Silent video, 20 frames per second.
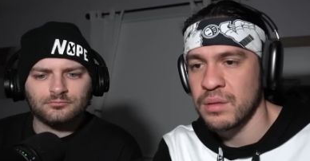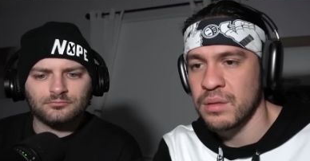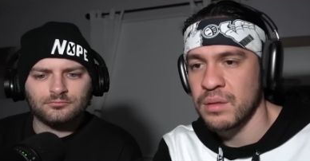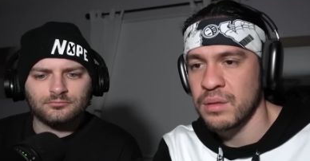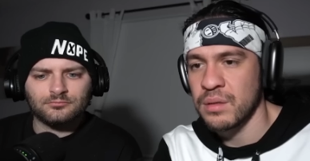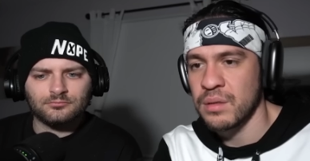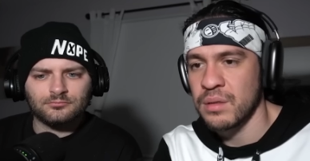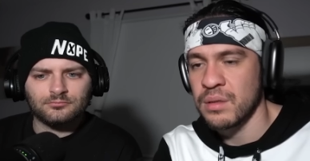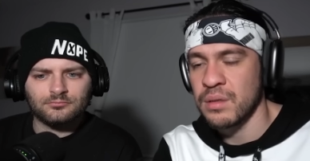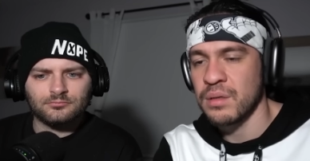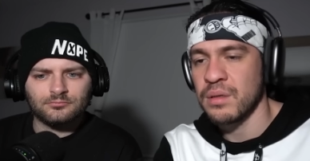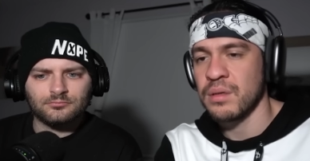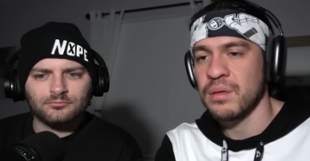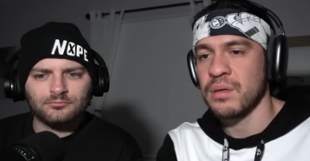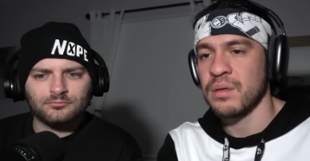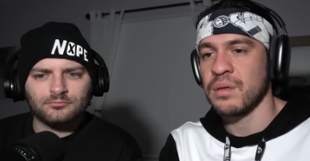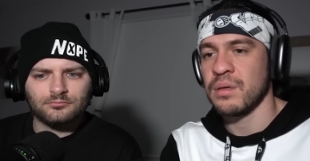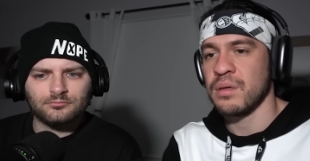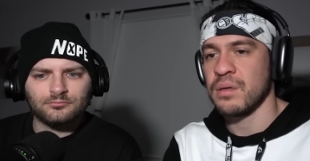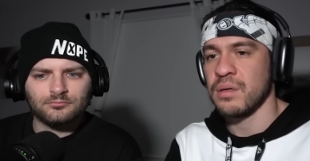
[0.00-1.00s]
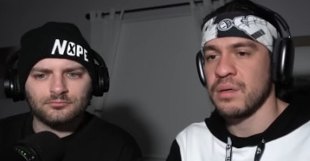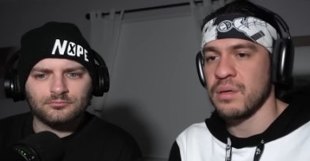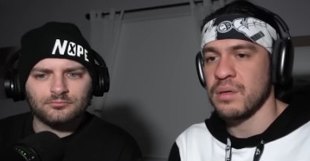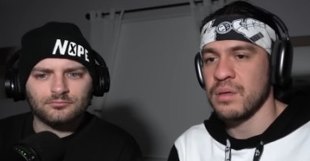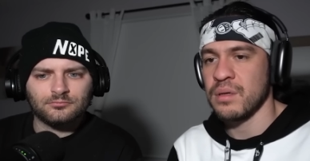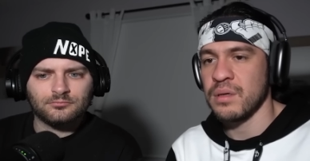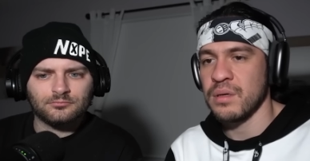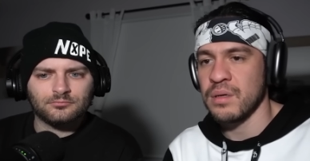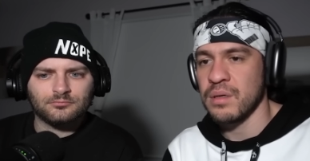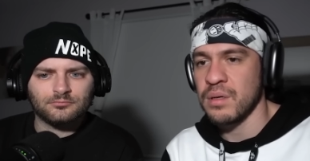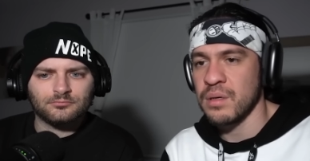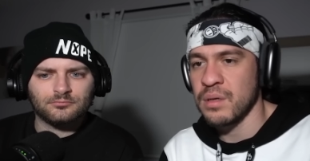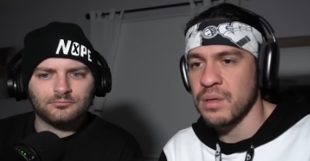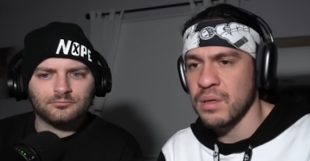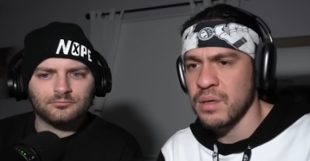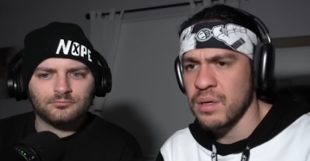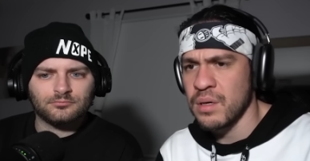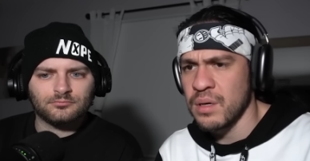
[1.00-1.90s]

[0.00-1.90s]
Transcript: [no speech]